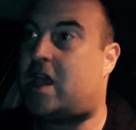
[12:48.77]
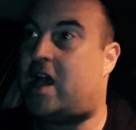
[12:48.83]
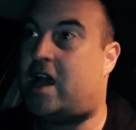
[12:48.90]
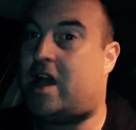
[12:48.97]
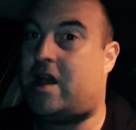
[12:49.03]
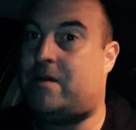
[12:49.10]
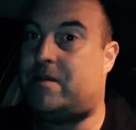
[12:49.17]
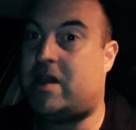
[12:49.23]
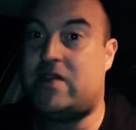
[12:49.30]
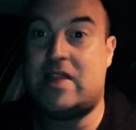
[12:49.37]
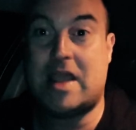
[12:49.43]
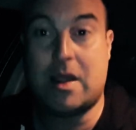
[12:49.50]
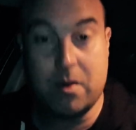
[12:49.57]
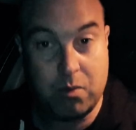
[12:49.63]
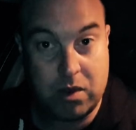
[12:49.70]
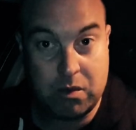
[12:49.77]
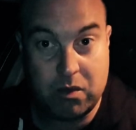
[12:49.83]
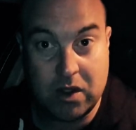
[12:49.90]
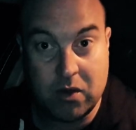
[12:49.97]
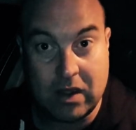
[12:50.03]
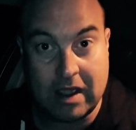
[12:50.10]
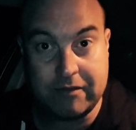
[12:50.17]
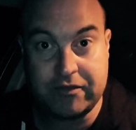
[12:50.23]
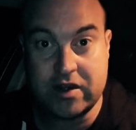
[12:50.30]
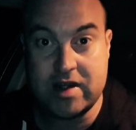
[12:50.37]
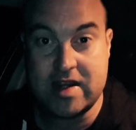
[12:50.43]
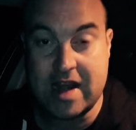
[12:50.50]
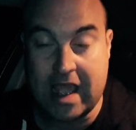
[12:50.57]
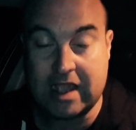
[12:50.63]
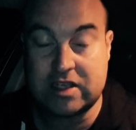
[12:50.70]
And now we will have the
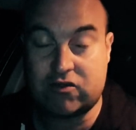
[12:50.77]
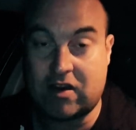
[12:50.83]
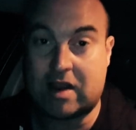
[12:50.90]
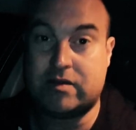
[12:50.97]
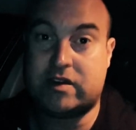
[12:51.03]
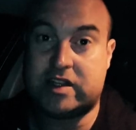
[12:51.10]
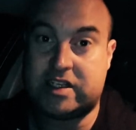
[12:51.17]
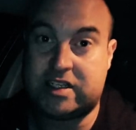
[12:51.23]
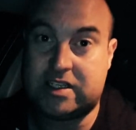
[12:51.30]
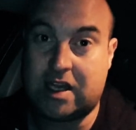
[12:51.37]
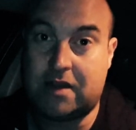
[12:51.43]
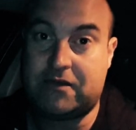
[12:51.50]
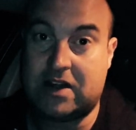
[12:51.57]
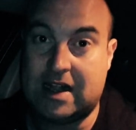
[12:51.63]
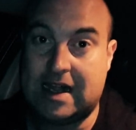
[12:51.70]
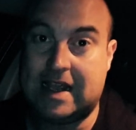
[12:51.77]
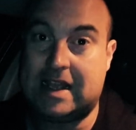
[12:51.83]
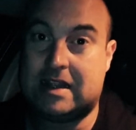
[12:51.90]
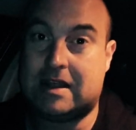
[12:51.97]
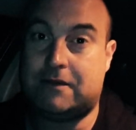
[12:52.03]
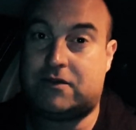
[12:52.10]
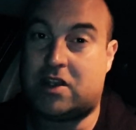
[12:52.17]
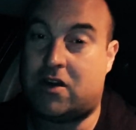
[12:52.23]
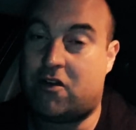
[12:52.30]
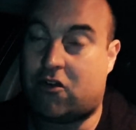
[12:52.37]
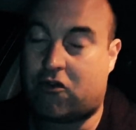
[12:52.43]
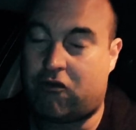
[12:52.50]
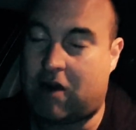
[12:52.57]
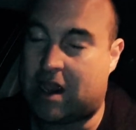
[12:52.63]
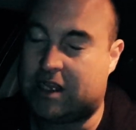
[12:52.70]
next round of the Southern League. They've done a
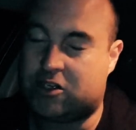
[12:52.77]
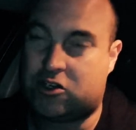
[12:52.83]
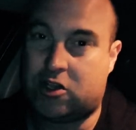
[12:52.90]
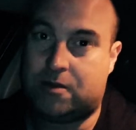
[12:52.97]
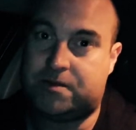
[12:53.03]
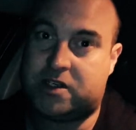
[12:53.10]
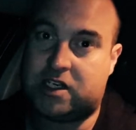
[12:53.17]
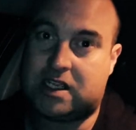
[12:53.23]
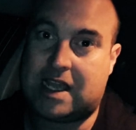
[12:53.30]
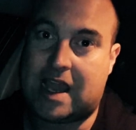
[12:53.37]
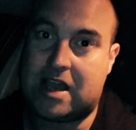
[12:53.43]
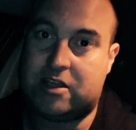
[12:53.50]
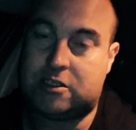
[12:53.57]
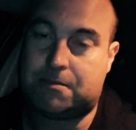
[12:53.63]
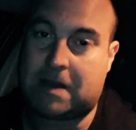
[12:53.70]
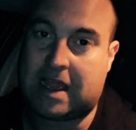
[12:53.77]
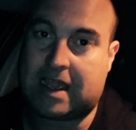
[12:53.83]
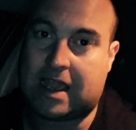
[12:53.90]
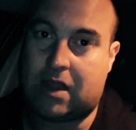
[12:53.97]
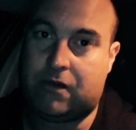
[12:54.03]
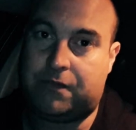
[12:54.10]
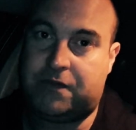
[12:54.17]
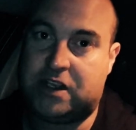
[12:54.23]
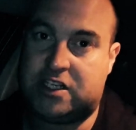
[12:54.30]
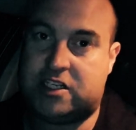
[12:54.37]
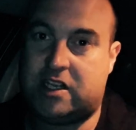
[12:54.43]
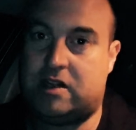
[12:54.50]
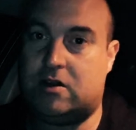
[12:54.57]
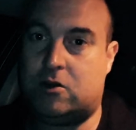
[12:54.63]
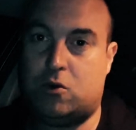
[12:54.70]
great job to get us back out
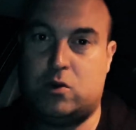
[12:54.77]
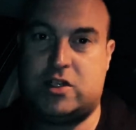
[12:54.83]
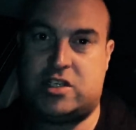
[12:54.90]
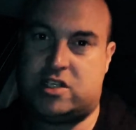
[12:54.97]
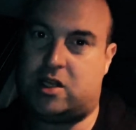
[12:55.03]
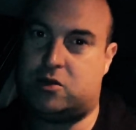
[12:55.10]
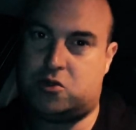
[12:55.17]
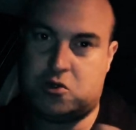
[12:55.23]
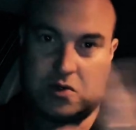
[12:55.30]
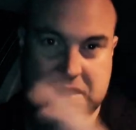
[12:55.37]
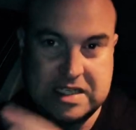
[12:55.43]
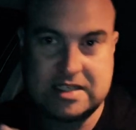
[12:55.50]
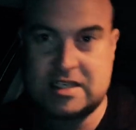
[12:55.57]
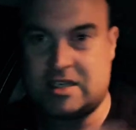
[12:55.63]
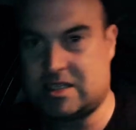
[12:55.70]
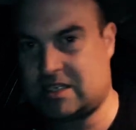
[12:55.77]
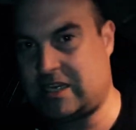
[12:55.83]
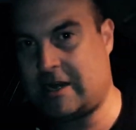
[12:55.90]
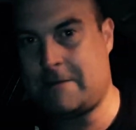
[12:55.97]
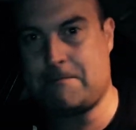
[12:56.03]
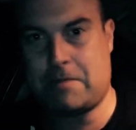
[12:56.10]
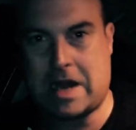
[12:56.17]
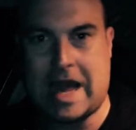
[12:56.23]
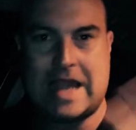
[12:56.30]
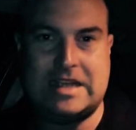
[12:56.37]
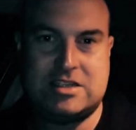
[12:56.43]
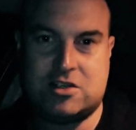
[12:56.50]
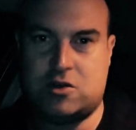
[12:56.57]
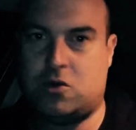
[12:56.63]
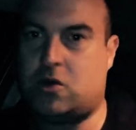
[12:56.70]
fishing, all the social distancing in
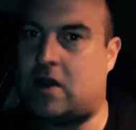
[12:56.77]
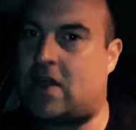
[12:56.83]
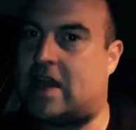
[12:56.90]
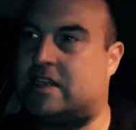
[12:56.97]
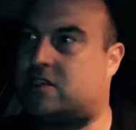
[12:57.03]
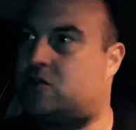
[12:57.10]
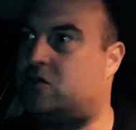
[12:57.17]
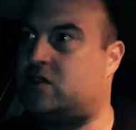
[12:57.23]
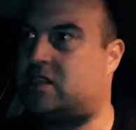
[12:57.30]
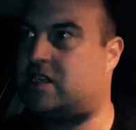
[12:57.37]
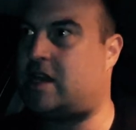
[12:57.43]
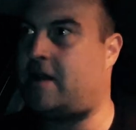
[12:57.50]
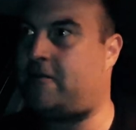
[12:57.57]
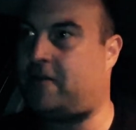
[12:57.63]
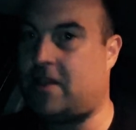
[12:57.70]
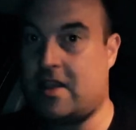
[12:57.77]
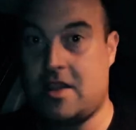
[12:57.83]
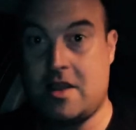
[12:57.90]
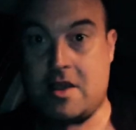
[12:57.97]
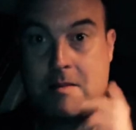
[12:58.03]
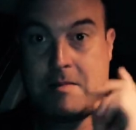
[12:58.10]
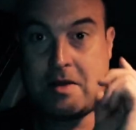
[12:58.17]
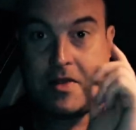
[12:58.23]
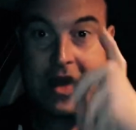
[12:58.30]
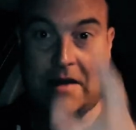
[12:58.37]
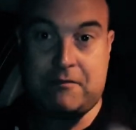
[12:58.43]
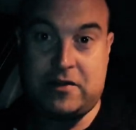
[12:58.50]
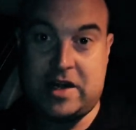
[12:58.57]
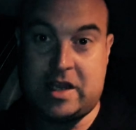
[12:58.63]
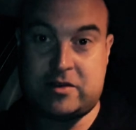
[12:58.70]
place and all of that sort of stuff. But
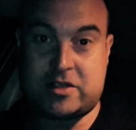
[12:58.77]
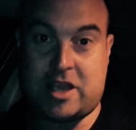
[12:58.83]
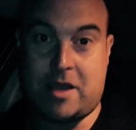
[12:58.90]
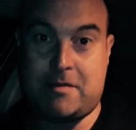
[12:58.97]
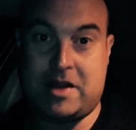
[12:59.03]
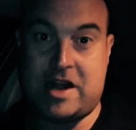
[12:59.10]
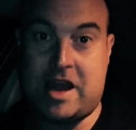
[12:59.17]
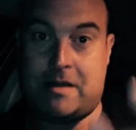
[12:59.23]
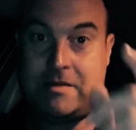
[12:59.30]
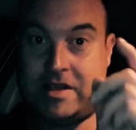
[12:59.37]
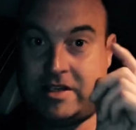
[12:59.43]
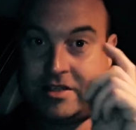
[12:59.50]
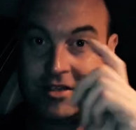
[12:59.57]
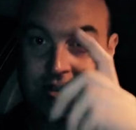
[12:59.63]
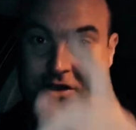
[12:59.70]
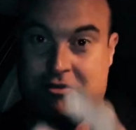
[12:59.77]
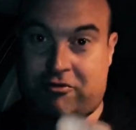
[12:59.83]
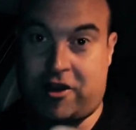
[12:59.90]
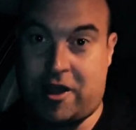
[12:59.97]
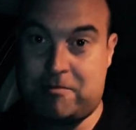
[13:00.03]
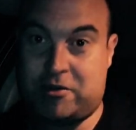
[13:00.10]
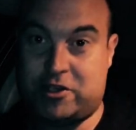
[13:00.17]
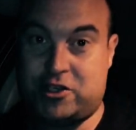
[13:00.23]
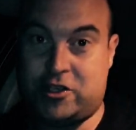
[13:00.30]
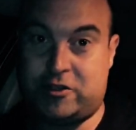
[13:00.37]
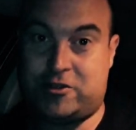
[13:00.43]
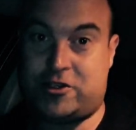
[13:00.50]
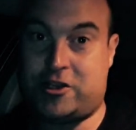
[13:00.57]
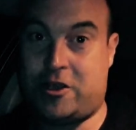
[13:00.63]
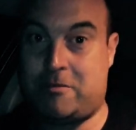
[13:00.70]
that video is coming up. Subscribe on
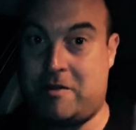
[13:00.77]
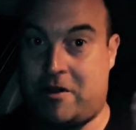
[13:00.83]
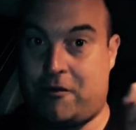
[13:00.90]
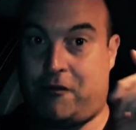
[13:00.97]
YouTube.